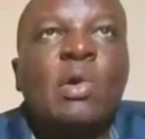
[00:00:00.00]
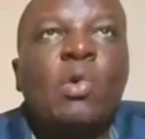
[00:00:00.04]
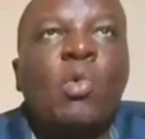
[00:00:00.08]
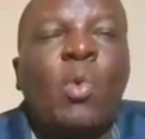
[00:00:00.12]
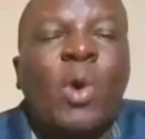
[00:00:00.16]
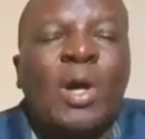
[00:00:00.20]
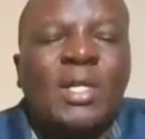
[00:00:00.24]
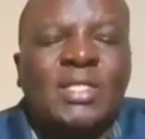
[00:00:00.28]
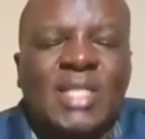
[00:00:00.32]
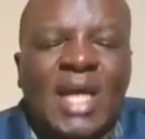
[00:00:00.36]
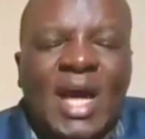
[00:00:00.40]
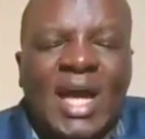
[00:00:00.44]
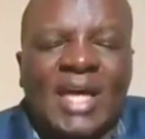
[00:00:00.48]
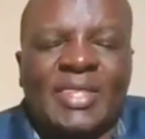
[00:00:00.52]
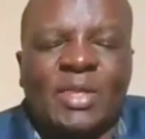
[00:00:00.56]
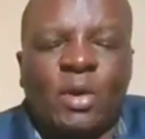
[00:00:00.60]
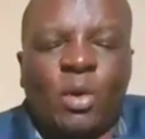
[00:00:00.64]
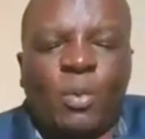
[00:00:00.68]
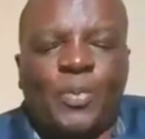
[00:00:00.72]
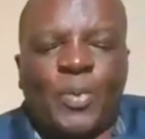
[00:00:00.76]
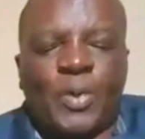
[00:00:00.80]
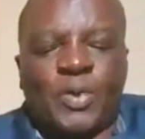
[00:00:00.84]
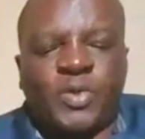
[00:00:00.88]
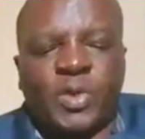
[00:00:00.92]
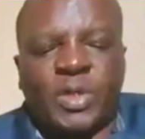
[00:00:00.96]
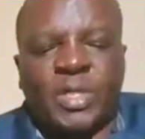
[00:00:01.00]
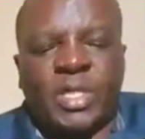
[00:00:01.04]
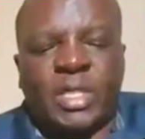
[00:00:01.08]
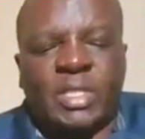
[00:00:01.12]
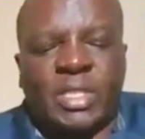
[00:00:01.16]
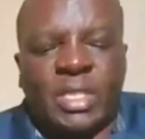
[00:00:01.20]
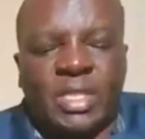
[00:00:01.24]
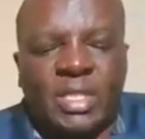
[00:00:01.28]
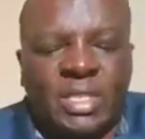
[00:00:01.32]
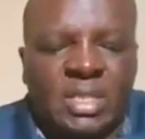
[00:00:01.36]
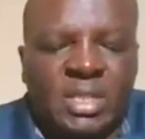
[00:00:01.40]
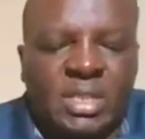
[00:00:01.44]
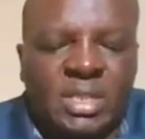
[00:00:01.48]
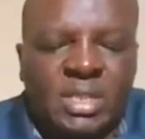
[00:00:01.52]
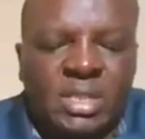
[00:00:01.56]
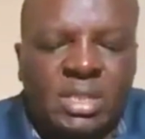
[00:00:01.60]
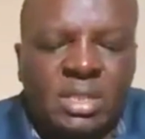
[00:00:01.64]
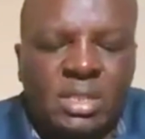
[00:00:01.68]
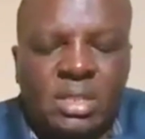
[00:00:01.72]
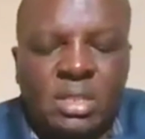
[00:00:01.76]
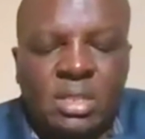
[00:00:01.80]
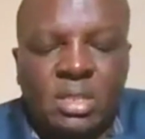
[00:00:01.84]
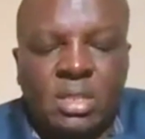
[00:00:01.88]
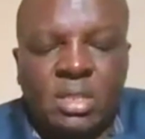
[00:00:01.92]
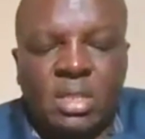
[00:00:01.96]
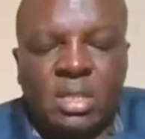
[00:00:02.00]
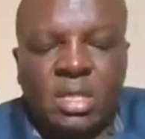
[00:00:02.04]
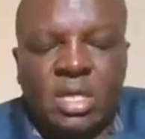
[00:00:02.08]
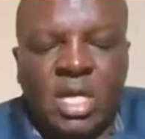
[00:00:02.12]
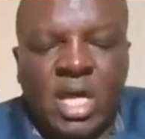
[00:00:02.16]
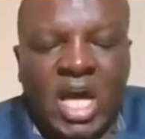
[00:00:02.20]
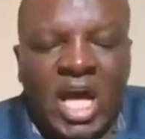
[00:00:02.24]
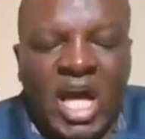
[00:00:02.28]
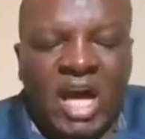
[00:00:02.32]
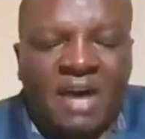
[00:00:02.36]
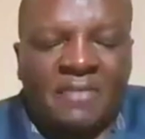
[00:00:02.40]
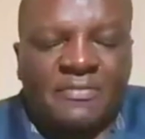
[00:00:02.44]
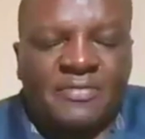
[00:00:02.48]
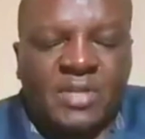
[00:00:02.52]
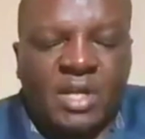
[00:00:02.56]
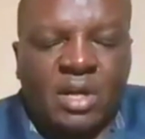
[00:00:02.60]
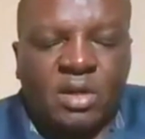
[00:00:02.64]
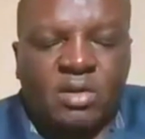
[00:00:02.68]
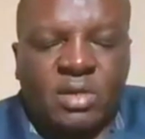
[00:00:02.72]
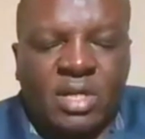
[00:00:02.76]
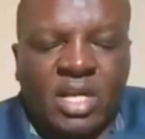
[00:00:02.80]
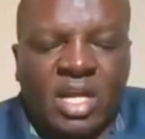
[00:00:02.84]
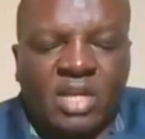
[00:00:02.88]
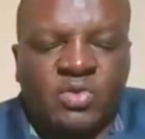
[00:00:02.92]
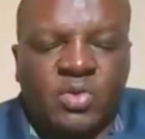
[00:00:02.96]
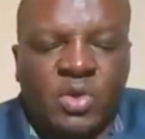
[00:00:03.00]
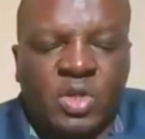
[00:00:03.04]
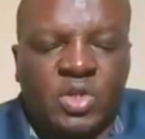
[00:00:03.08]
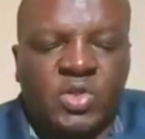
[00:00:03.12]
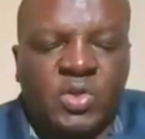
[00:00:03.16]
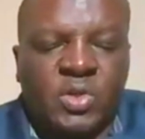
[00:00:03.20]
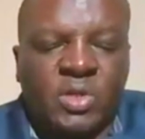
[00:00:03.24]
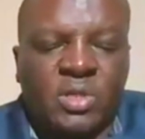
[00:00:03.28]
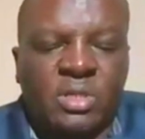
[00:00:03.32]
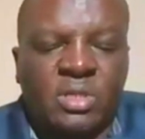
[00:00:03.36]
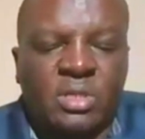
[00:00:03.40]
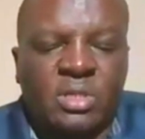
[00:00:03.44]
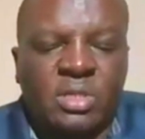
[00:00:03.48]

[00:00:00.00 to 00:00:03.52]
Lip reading: What are the opportunities after graduation?